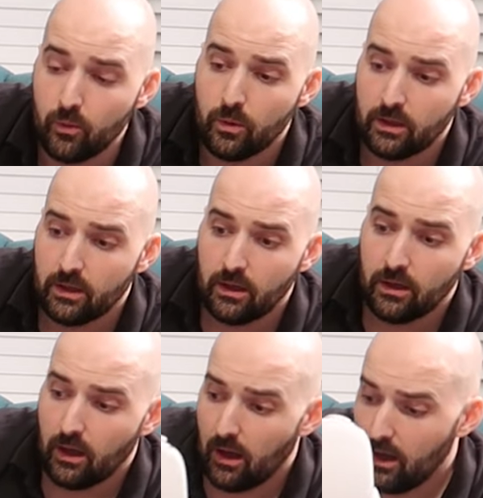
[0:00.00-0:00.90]
though,
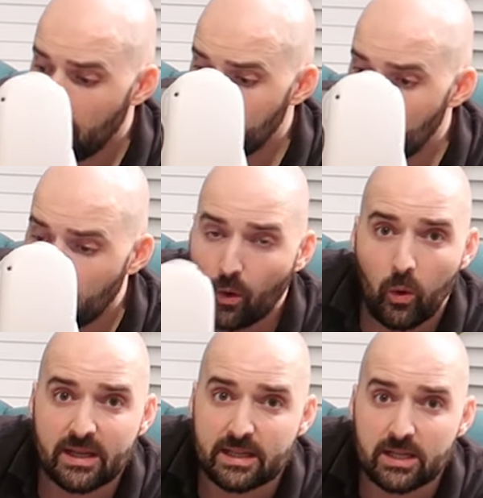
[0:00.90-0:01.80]
um, the
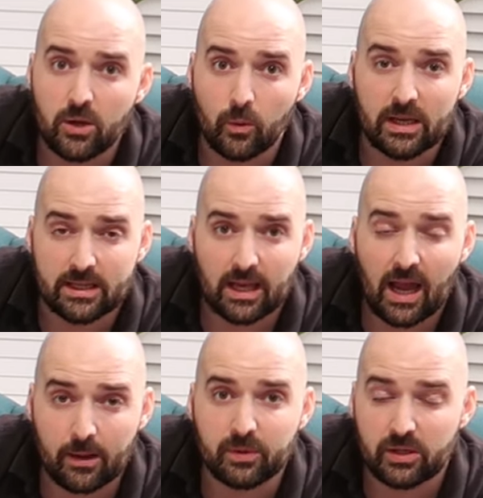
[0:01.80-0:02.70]
Quest 2 is
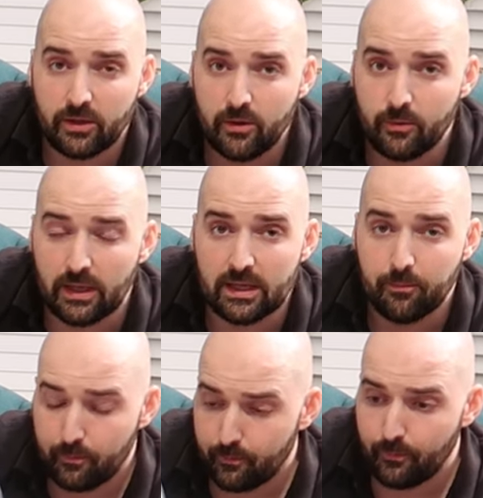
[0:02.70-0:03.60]

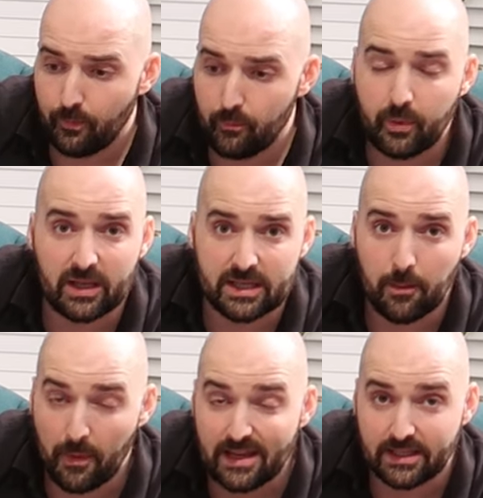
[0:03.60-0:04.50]
absolutely bloody
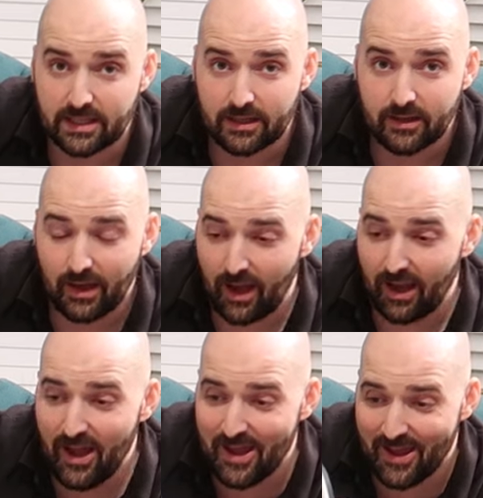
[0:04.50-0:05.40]
amazing.
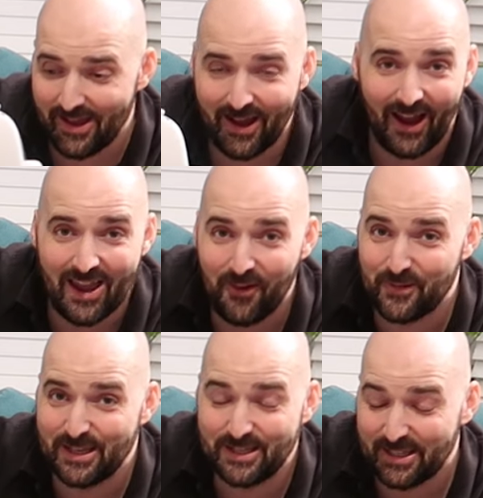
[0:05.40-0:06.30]
I
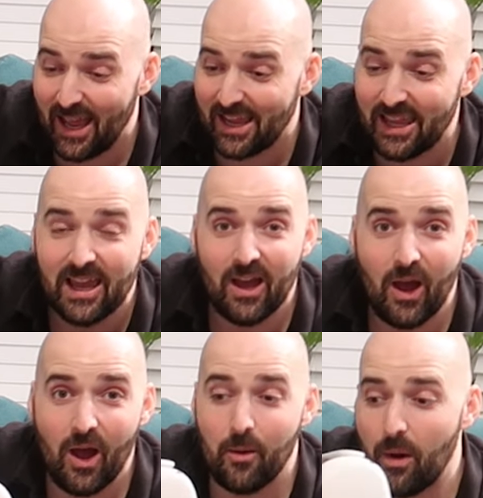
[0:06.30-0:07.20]
have to say,
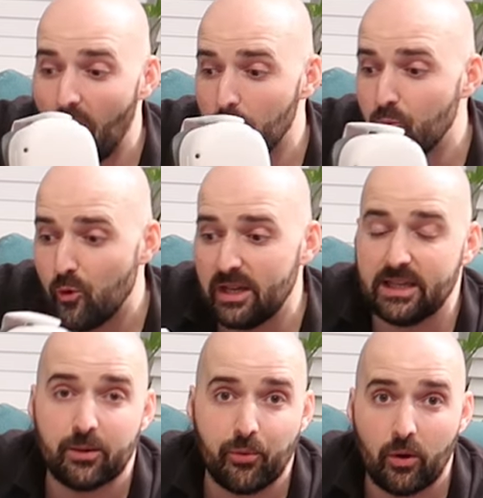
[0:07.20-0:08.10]
um, I'm really
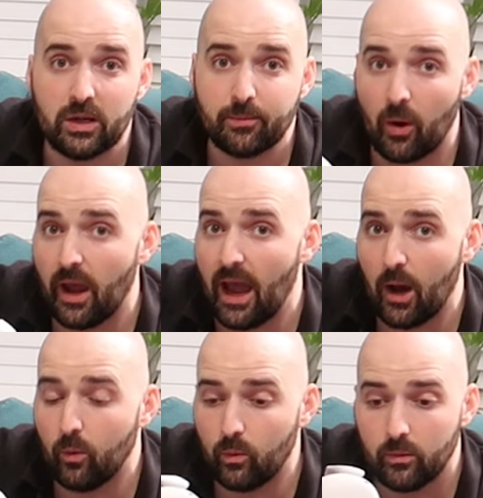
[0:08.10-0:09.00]
surprised by
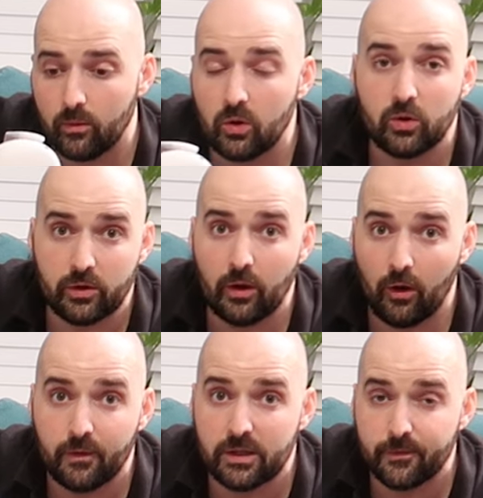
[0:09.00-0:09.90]
how good
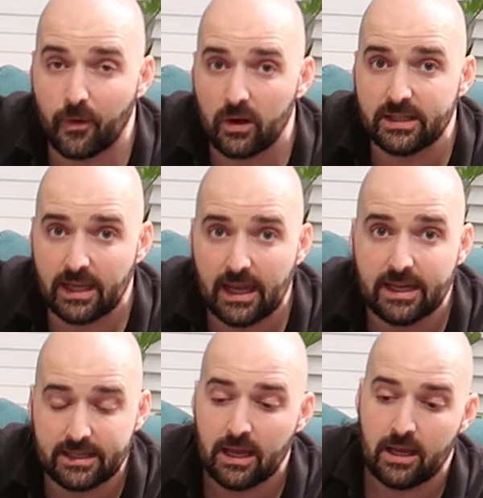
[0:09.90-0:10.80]
of a device it
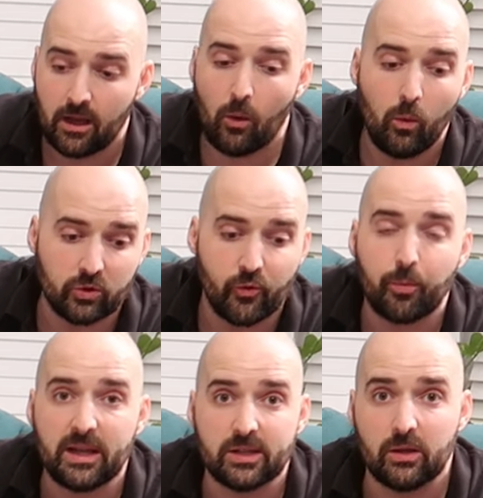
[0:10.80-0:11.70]
is. Now, I was
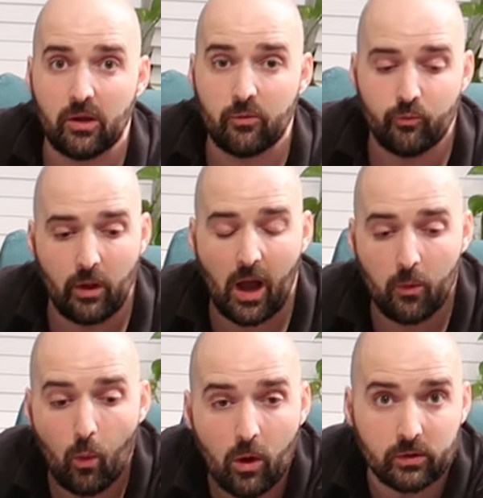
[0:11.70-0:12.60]
replaced, uh,
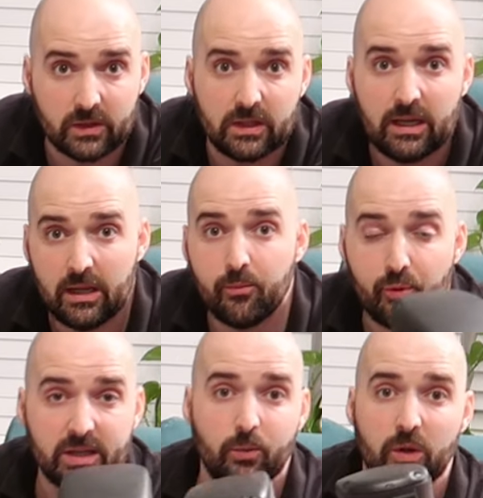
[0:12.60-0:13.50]
I was
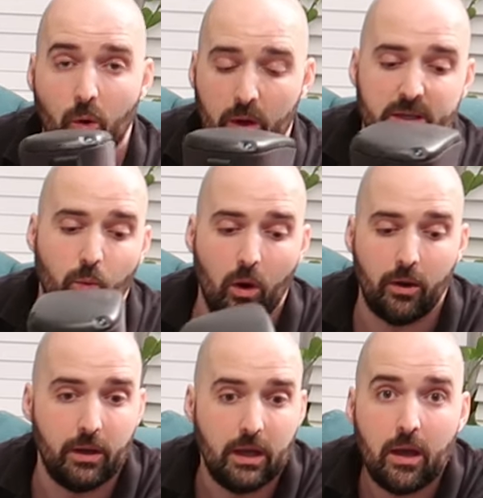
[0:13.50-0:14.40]
impressed with the Quest
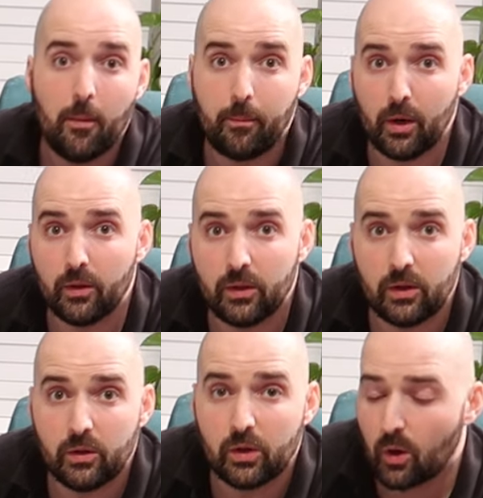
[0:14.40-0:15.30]
One, but
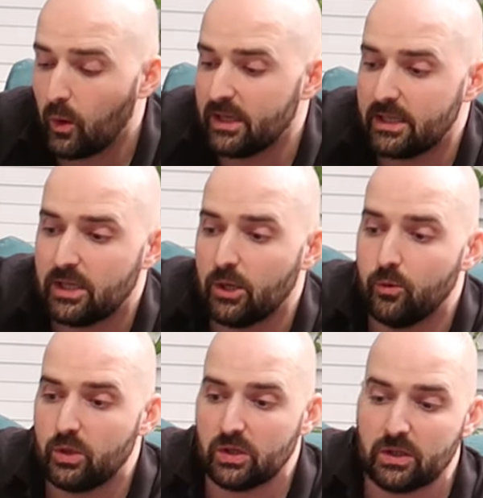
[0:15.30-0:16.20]
the the Quest
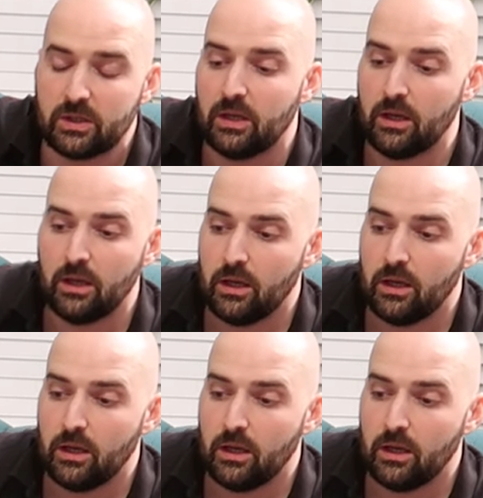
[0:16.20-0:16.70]
Two just